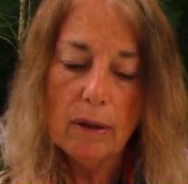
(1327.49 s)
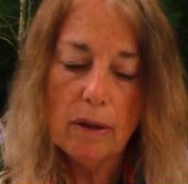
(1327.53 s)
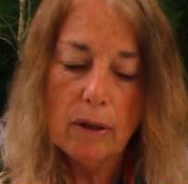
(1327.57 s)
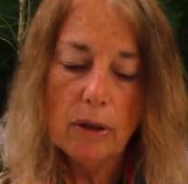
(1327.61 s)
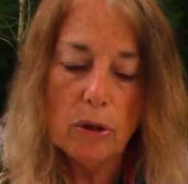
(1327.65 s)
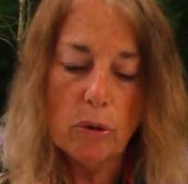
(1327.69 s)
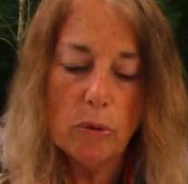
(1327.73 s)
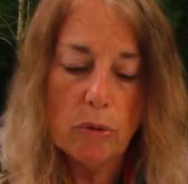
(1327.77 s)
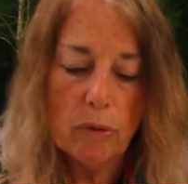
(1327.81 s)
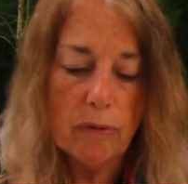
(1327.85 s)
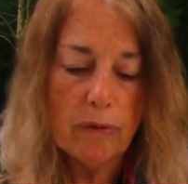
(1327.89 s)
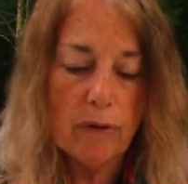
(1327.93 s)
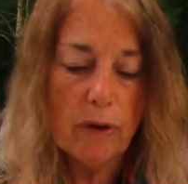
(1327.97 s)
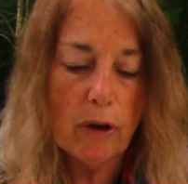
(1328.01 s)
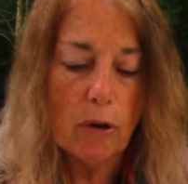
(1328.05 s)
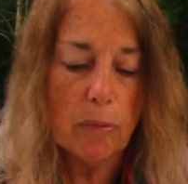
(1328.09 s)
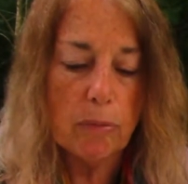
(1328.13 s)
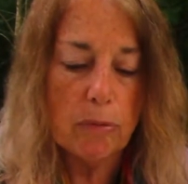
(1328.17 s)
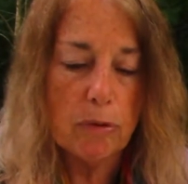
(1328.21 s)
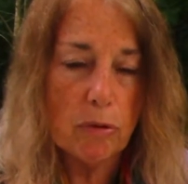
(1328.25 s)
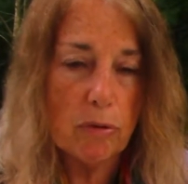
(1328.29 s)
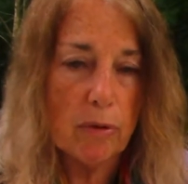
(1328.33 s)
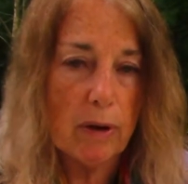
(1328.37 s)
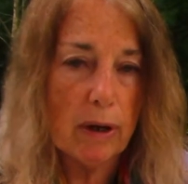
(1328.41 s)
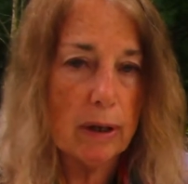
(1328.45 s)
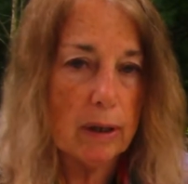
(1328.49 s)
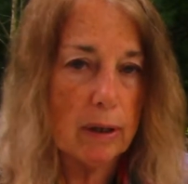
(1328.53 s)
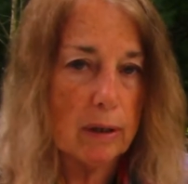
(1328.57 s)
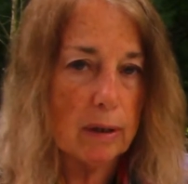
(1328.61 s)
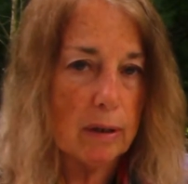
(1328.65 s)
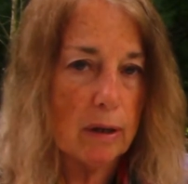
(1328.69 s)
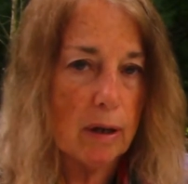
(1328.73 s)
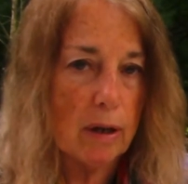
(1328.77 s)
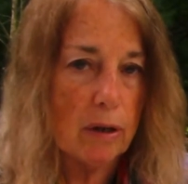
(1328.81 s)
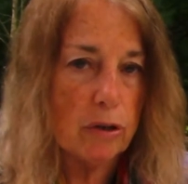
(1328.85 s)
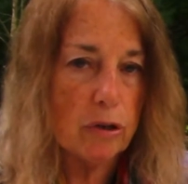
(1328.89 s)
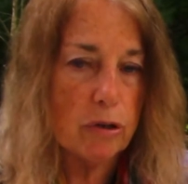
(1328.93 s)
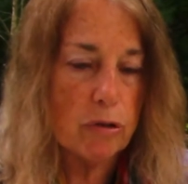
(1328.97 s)
You have helped to
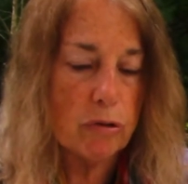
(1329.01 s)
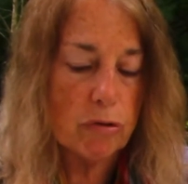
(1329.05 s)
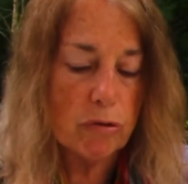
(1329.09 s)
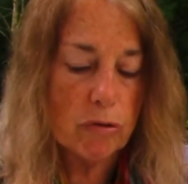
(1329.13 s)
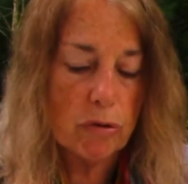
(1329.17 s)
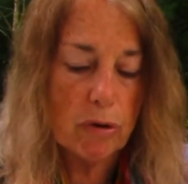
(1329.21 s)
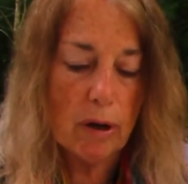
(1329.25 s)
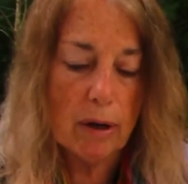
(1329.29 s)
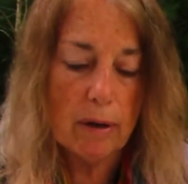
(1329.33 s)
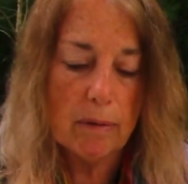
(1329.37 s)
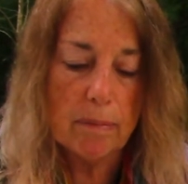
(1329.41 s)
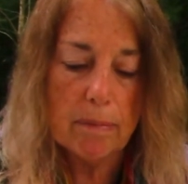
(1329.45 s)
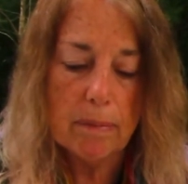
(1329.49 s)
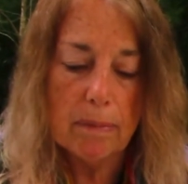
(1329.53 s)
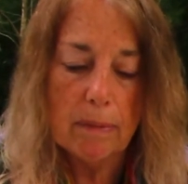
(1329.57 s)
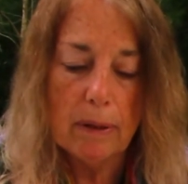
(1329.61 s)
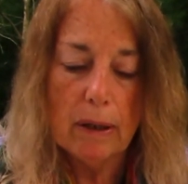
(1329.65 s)
recognize your tribe